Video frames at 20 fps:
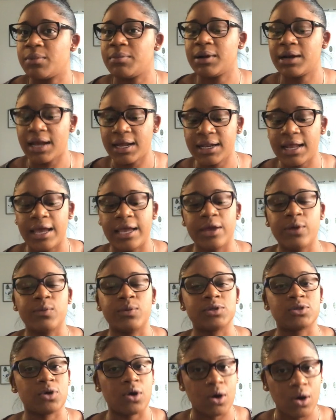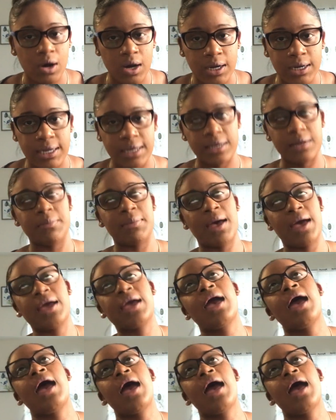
I'm glad that it was all in the bag